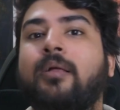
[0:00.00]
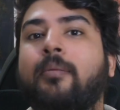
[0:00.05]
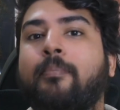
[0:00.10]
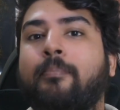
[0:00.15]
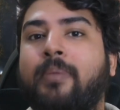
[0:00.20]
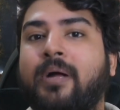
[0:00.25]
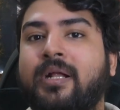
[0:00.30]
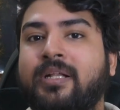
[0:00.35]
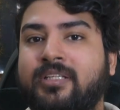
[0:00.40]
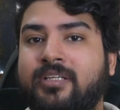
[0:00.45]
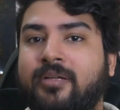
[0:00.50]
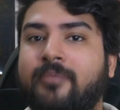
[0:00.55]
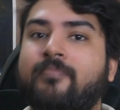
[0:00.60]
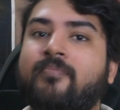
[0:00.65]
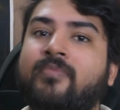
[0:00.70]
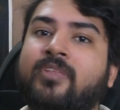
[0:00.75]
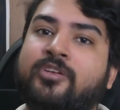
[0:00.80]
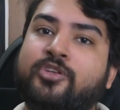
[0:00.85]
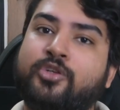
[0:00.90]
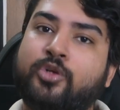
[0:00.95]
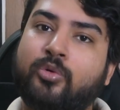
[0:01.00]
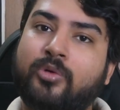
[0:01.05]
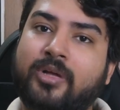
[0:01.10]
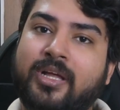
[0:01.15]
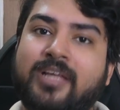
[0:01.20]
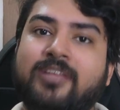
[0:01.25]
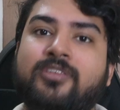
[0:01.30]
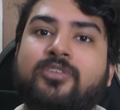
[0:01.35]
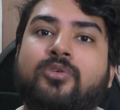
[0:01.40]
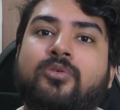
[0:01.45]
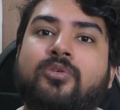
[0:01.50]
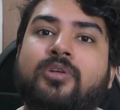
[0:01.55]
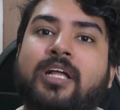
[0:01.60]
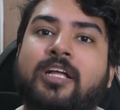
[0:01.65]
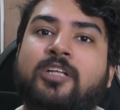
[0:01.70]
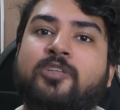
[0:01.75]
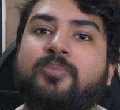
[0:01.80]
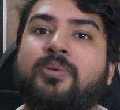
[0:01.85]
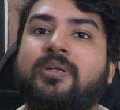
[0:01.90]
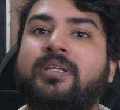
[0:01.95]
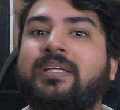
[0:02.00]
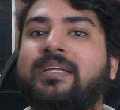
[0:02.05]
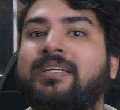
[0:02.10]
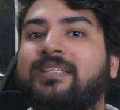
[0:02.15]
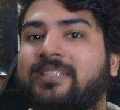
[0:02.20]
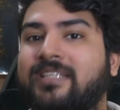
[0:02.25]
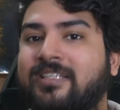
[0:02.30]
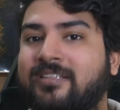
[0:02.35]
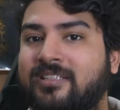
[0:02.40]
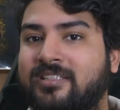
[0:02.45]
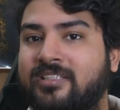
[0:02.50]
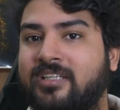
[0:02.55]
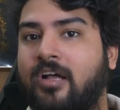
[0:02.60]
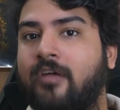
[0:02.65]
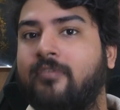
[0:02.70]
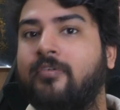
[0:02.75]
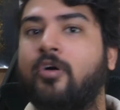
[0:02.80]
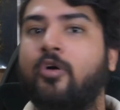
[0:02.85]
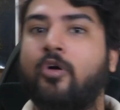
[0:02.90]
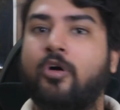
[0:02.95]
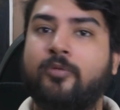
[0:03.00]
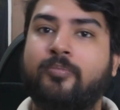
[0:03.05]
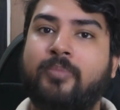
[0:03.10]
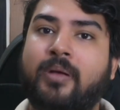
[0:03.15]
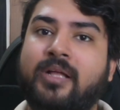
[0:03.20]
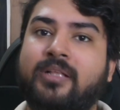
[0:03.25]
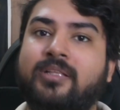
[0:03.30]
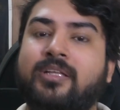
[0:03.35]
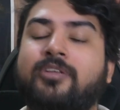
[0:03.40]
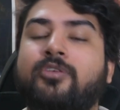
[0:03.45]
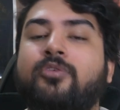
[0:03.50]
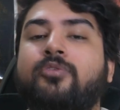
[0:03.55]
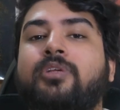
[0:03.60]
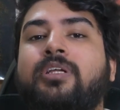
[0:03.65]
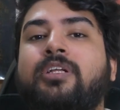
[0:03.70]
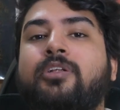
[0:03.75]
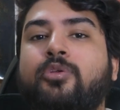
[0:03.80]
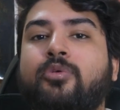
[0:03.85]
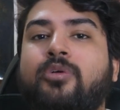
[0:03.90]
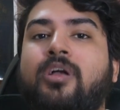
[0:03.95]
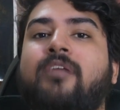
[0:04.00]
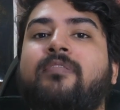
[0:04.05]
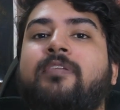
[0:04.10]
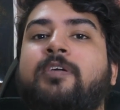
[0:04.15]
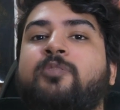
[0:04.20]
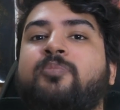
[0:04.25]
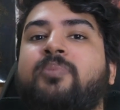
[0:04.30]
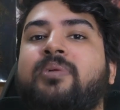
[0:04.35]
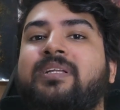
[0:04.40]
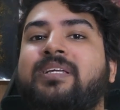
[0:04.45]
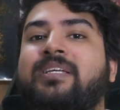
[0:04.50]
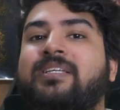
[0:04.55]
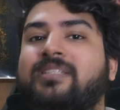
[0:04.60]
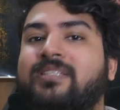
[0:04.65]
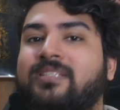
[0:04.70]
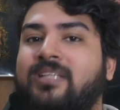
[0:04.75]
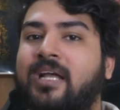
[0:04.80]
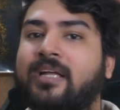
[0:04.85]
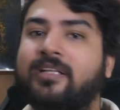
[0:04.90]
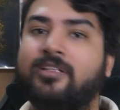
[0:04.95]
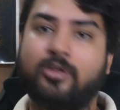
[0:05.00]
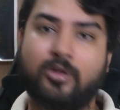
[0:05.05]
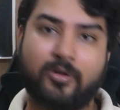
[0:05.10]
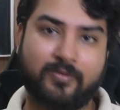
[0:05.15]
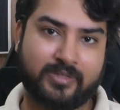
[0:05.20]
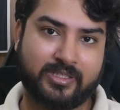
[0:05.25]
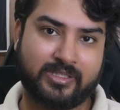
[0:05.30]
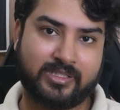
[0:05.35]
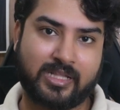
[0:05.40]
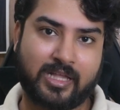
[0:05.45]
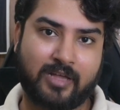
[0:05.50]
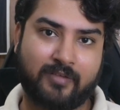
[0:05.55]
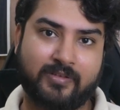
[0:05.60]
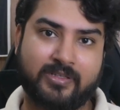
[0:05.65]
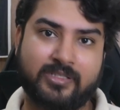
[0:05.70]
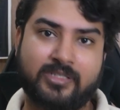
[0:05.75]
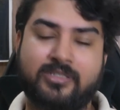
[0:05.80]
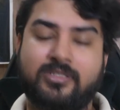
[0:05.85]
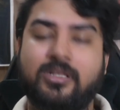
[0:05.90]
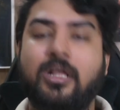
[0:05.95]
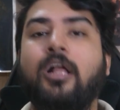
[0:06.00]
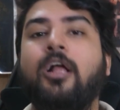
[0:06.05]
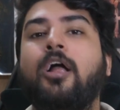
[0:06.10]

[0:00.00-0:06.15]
But showcase your expertise in Java or Python. You need to have expertise in either of these languages.